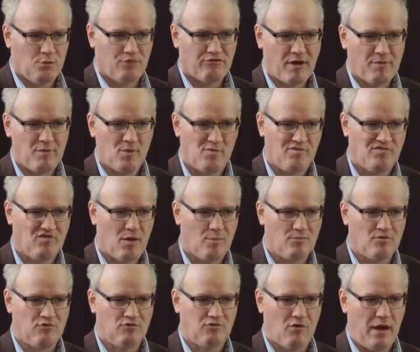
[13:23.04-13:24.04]
Frame them in
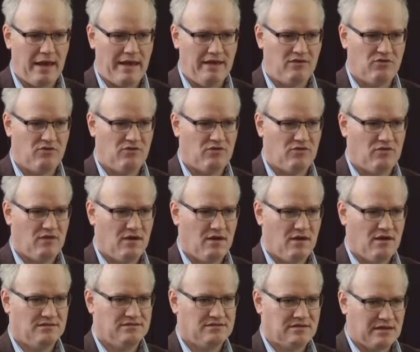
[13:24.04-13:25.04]
terms of rights.
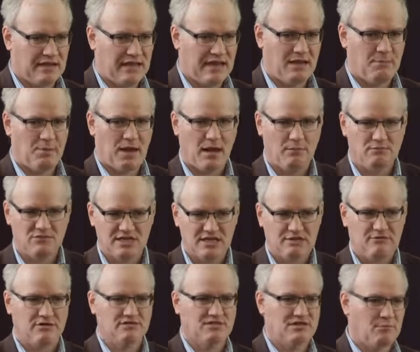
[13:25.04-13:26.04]
And suddenly they become
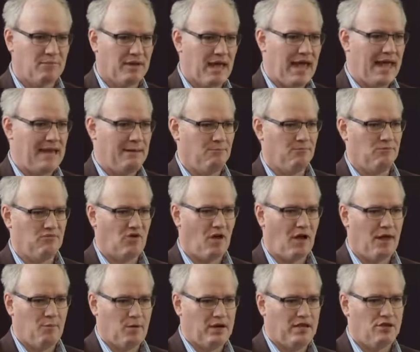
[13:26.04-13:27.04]
zero-sum games.
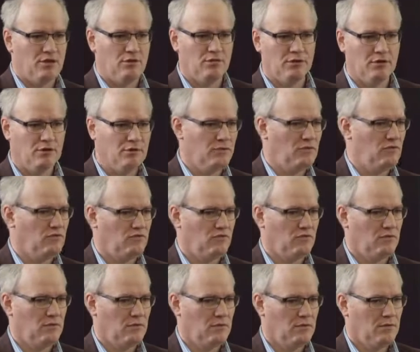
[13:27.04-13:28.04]
I win, you
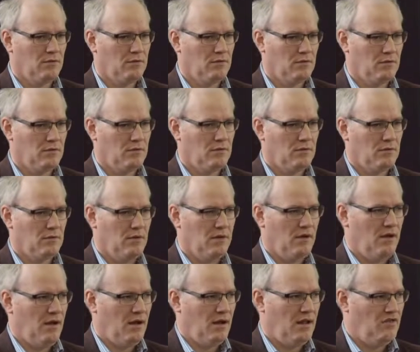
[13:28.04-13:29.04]
lose.
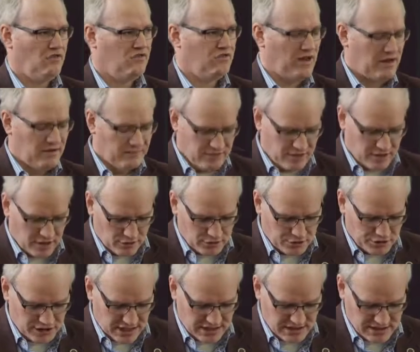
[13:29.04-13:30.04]
Instead of
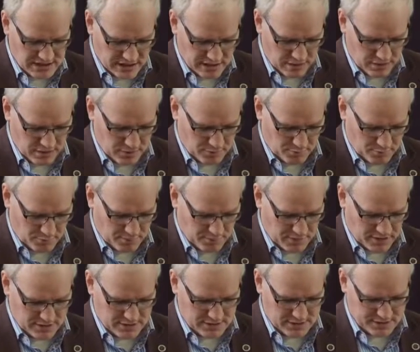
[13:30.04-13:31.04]
negotiating
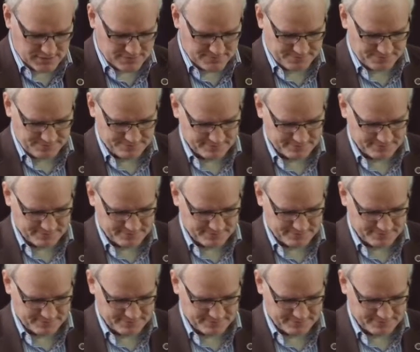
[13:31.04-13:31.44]
compromise.